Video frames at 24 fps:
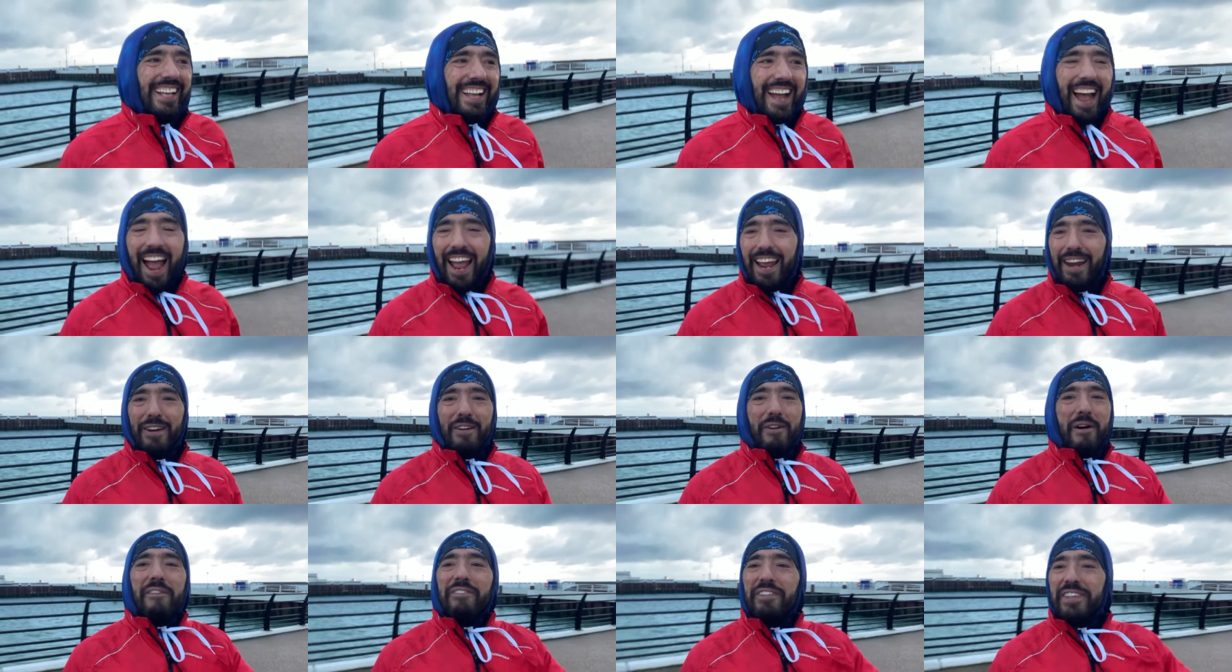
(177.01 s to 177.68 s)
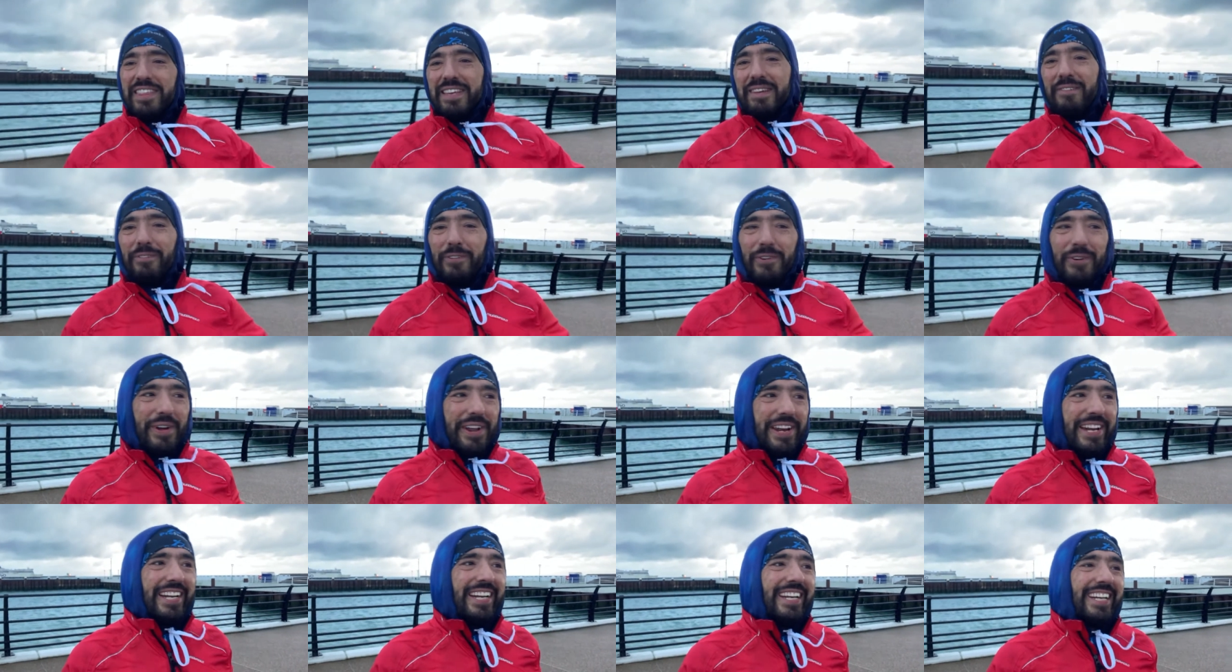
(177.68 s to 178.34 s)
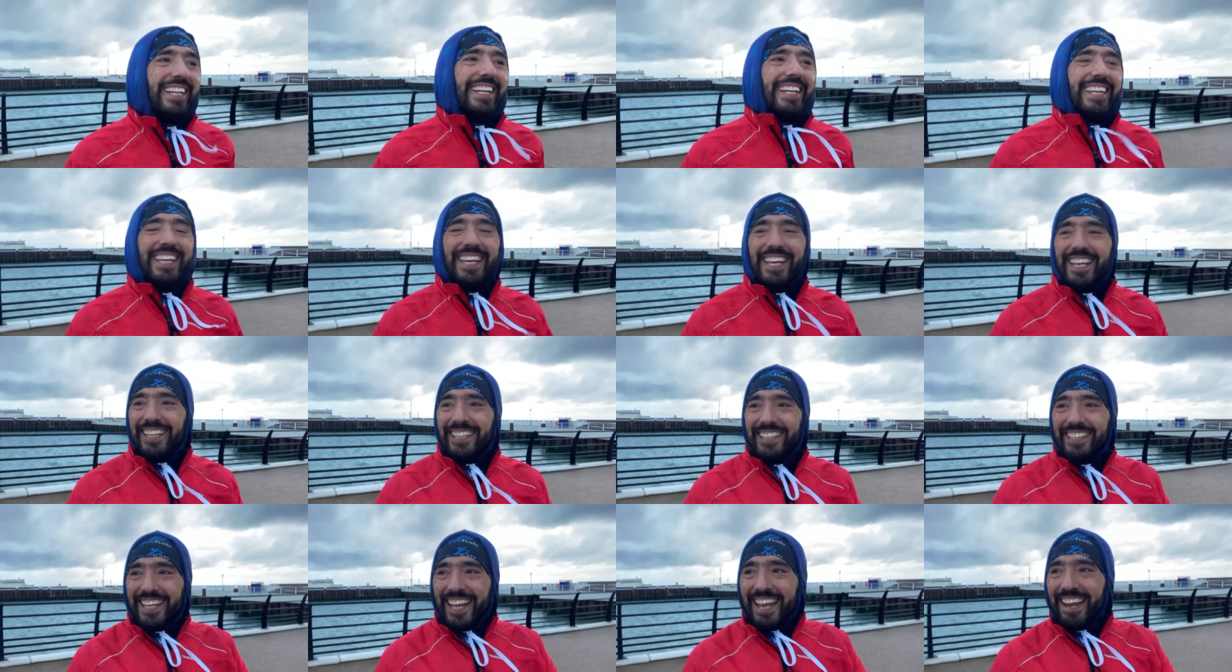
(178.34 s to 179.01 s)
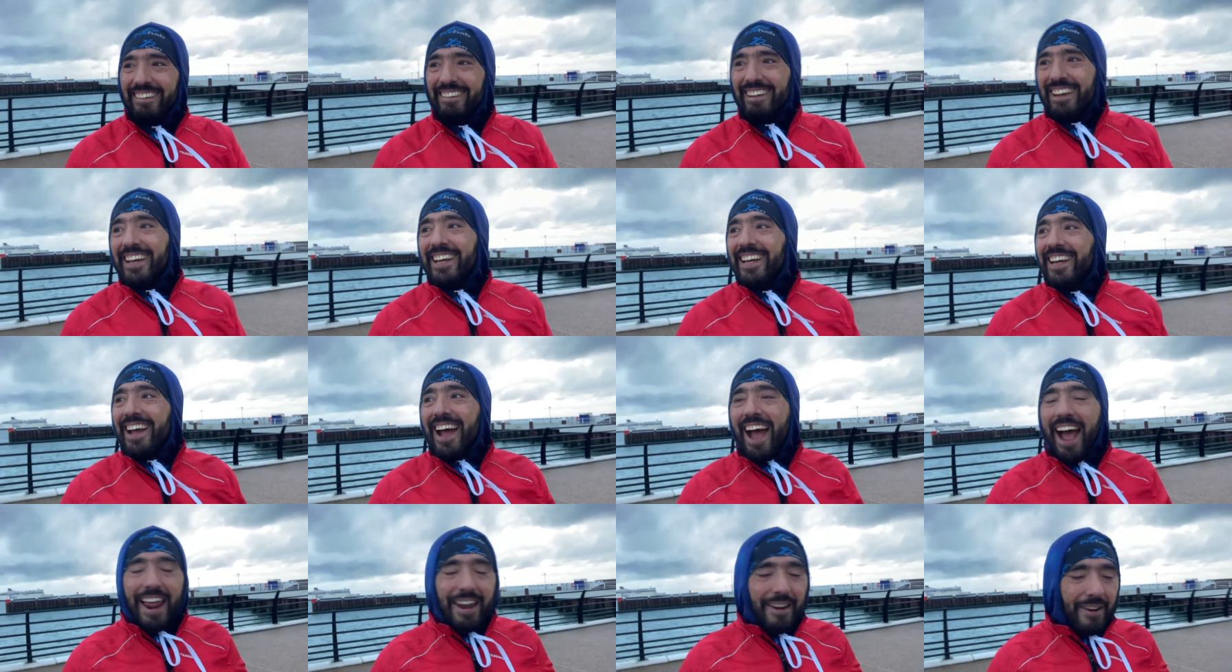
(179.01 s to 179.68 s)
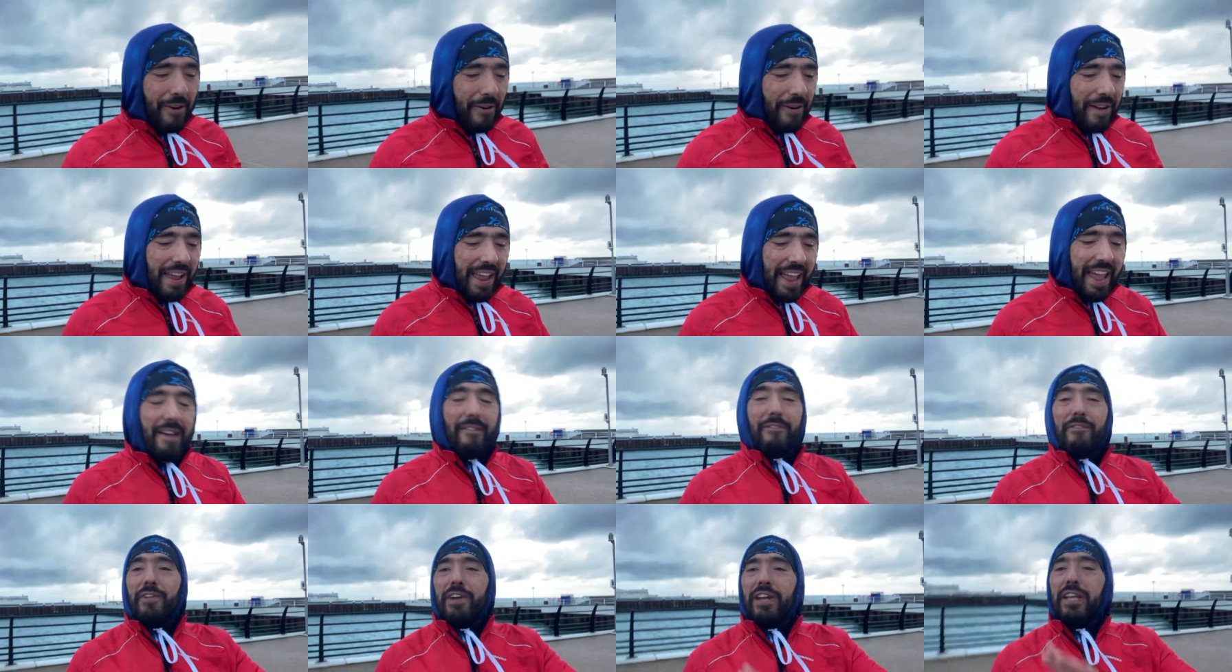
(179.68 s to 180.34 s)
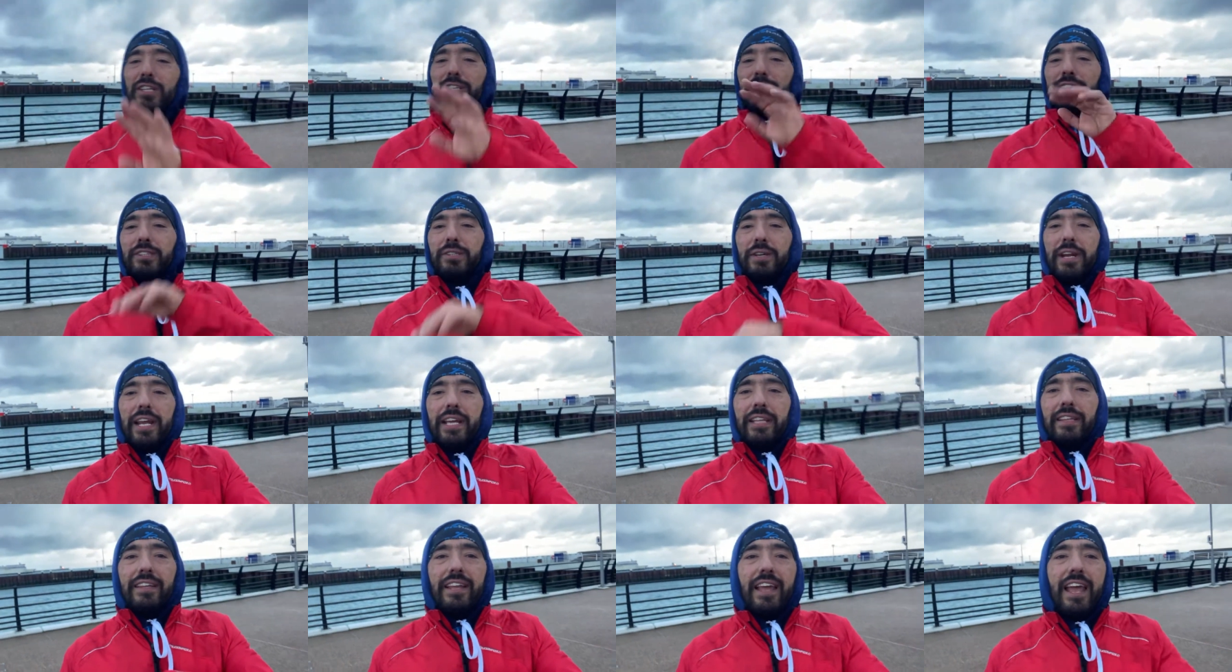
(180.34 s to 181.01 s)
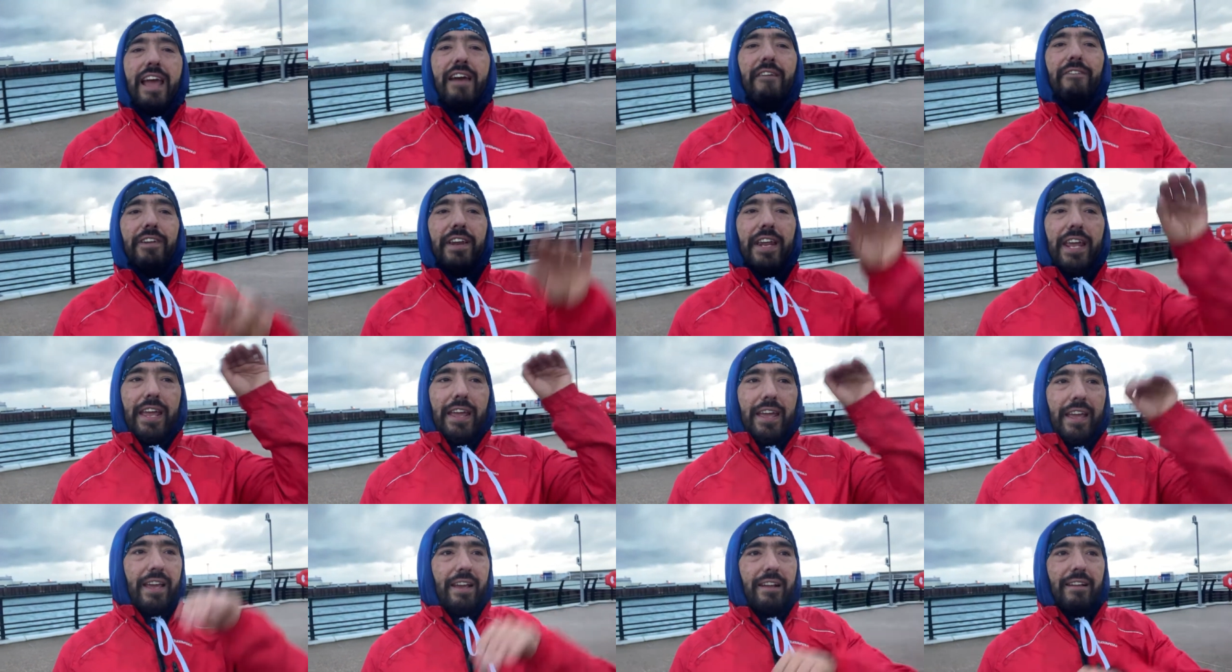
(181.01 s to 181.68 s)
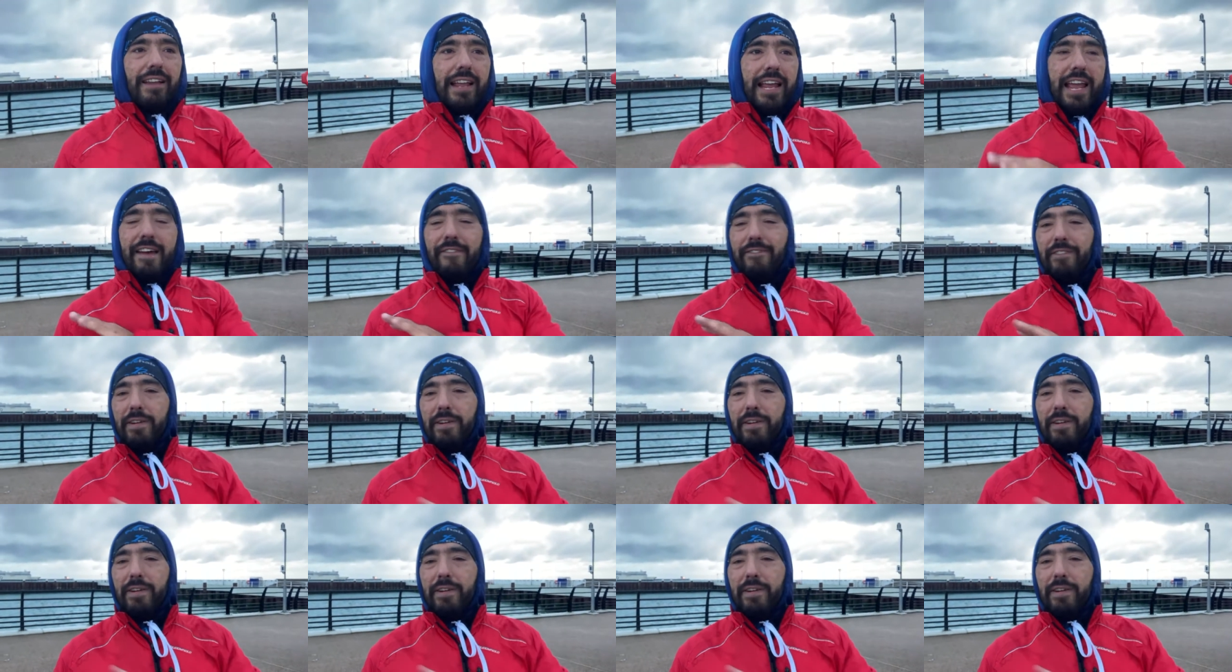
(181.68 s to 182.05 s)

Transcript: I know everything for running here in the area. I know every street, every hill, every